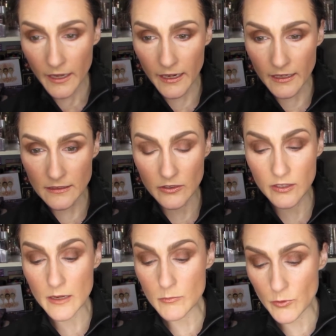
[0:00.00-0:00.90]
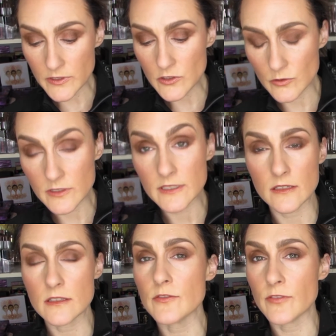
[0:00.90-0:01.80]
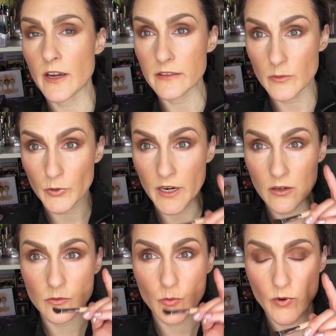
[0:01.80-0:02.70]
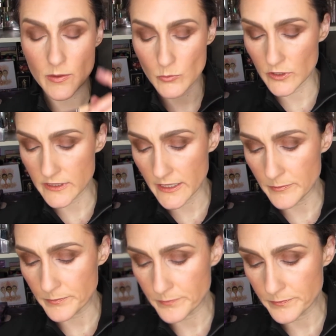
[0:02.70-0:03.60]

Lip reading: And I think I'm going to intensify the brown one more time.